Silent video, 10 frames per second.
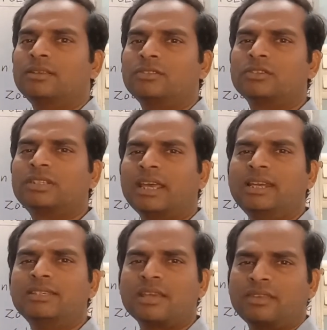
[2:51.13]
So cell
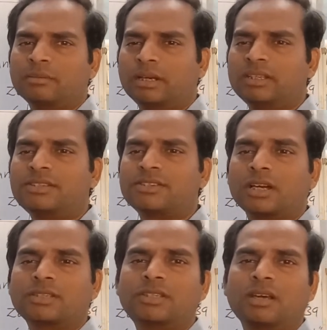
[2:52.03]
is nothing but the
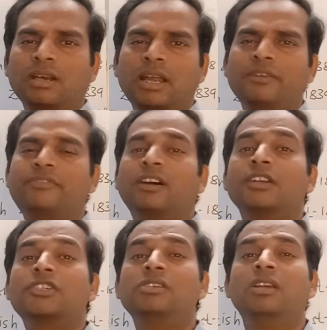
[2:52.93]
structural and
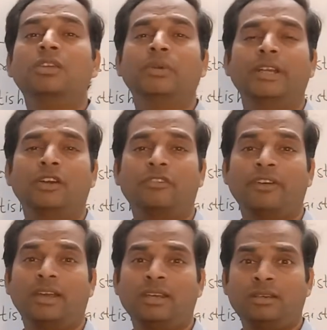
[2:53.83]
functional unit of
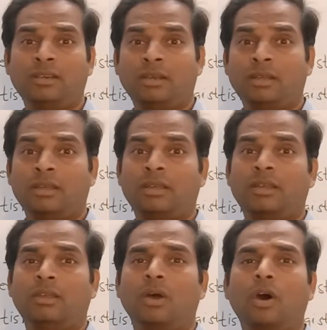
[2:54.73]
an
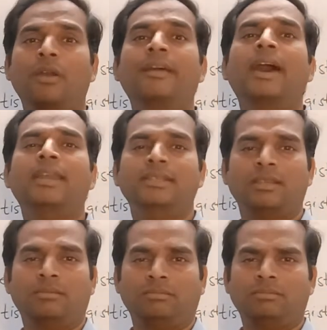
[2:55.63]

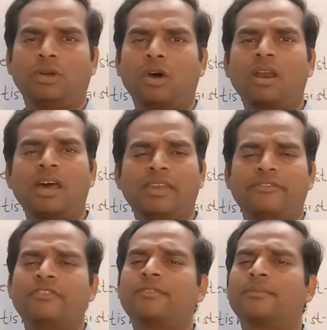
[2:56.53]
organism or
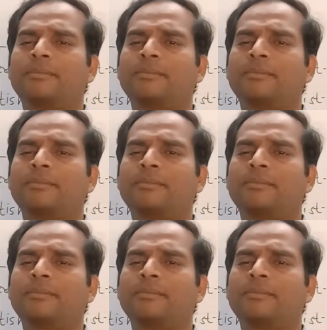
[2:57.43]
life.